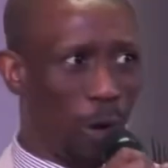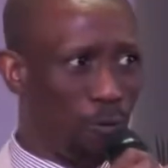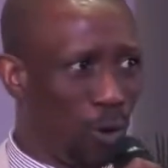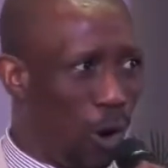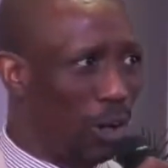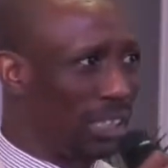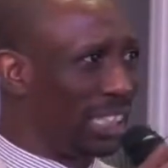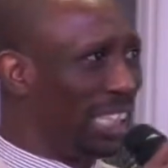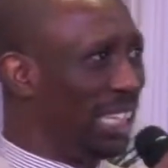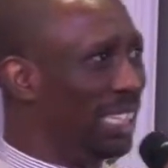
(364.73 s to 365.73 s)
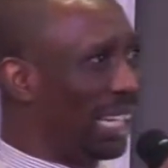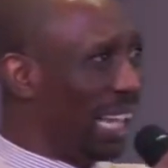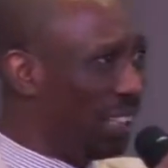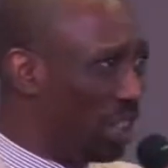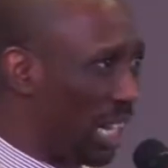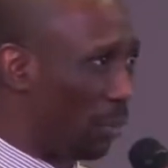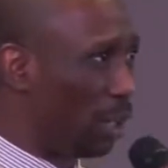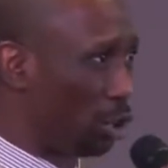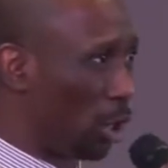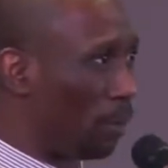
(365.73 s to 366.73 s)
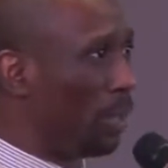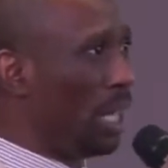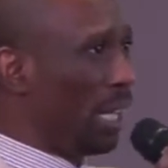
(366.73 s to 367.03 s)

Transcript: of God in a generation,